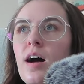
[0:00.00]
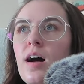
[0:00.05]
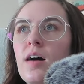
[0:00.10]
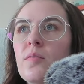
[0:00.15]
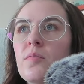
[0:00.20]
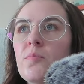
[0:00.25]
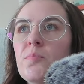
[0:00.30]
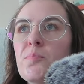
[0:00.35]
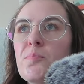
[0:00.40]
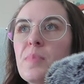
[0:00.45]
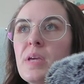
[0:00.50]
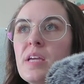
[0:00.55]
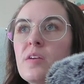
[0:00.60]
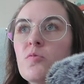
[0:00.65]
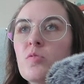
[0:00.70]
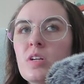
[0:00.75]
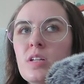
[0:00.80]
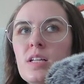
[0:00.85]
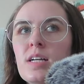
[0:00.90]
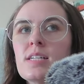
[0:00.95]
me
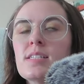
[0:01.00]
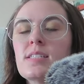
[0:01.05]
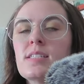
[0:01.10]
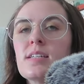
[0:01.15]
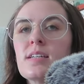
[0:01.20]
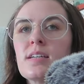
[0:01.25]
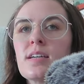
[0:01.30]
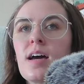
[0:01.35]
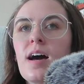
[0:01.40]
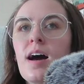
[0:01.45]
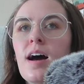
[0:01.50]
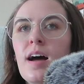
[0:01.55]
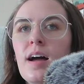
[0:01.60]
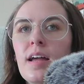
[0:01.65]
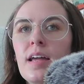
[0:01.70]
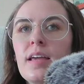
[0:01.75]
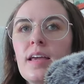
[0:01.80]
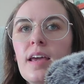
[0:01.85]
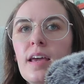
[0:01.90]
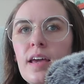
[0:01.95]
realizing
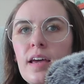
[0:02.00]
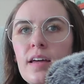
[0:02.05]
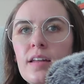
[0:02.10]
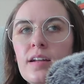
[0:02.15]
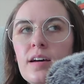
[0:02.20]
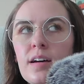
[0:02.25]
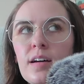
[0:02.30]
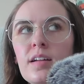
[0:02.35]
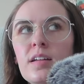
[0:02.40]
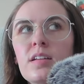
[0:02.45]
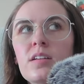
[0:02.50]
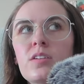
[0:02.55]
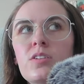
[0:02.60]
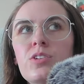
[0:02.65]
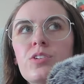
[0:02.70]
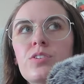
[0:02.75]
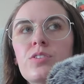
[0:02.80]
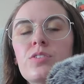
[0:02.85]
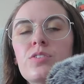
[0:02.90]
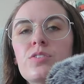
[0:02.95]
I cannot
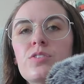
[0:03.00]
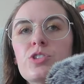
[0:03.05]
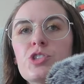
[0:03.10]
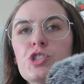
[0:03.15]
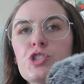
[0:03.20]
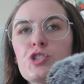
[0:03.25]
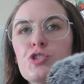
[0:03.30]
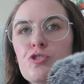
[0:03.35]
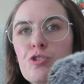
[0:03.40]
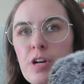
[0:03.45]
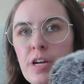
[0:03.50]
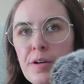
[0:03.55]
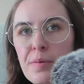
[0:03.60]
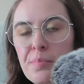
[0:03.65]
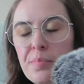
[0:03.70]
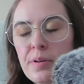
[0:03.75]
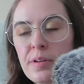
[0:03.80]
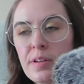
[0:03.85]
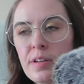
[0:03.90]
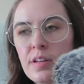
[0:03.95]

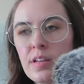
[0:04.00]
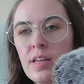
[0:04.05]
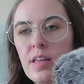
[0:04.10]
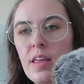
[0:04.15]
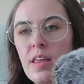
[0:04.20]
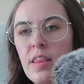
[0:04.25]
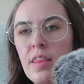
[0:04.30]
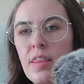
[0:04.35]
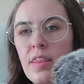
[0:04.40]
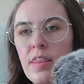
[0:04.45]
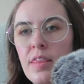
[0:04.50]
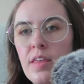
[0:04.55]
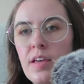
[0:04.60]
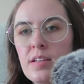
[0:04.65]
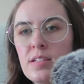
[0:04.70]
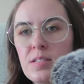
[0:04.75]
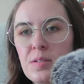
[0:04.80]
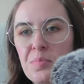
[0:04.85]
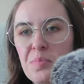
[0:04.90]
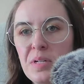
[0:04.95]
strip
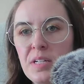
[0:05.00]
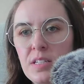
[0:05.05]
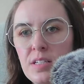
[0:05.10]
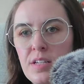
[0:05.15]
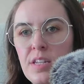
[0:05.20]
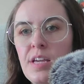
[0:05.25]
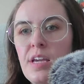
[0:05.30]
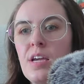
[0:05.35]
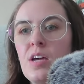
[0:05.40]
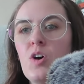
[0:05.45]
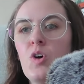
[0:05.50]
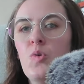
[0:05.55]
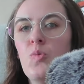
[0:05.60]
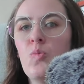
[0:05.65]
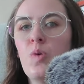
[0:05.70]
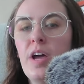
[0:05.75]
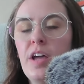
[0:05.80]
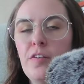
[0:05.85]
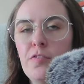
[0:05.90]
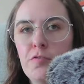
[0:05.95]
this ability
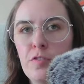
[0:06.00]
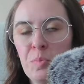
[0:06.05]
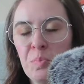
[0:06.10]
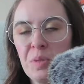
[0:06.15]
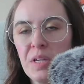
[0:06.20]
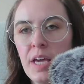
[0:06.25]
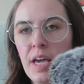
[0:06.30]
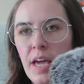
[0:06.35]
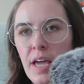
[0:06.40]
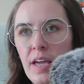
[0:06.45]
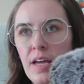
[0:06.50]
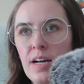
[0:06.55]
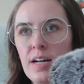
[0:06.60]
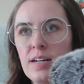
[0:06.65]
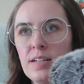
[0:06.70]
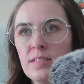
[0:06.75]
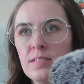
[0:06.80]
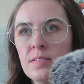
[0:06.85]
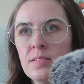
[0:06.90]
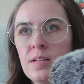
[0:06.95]
away from
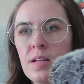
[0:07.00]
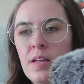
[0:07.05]
KL